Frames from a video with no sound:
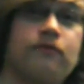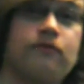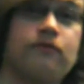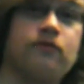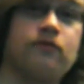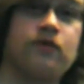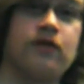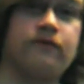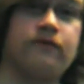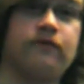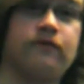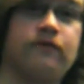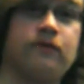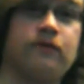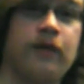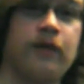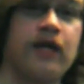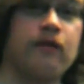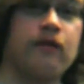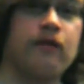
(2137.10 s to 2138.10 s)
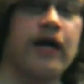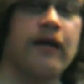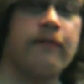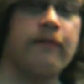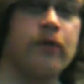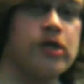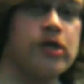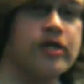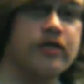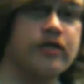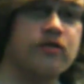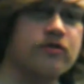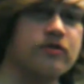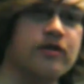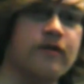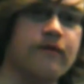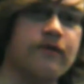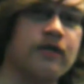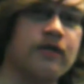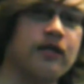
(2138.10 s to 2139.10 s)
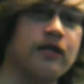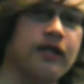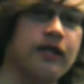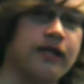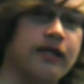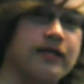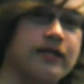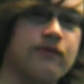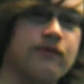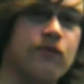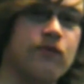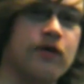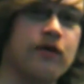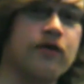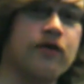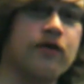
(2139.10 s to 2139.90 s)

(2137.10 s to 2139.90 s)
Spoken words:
Do you have to pay to buy bullets or something? Like, is it one of those?